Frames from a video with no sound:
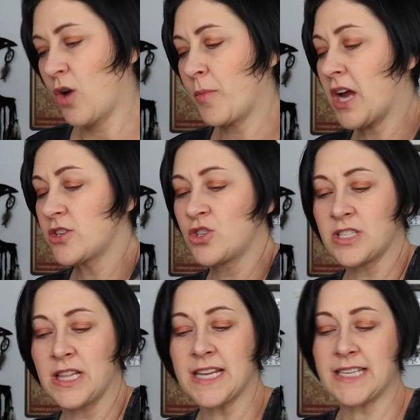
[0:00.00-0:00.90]
Oh my gosh,
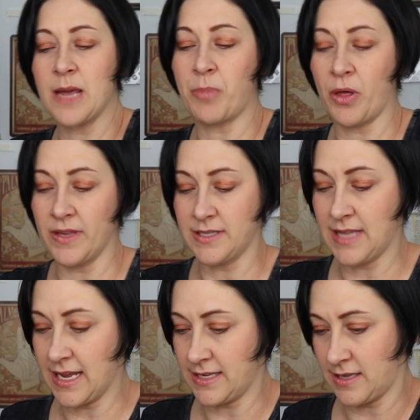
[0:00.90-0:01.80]
there's a lot of tape on this.
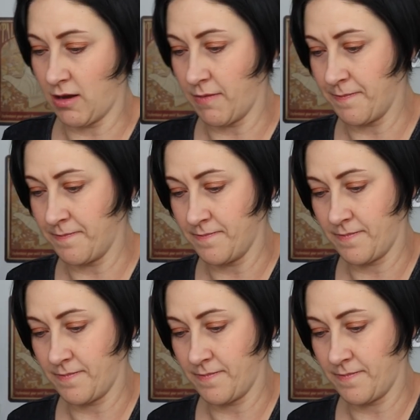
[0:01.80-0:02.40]
Thanks, um,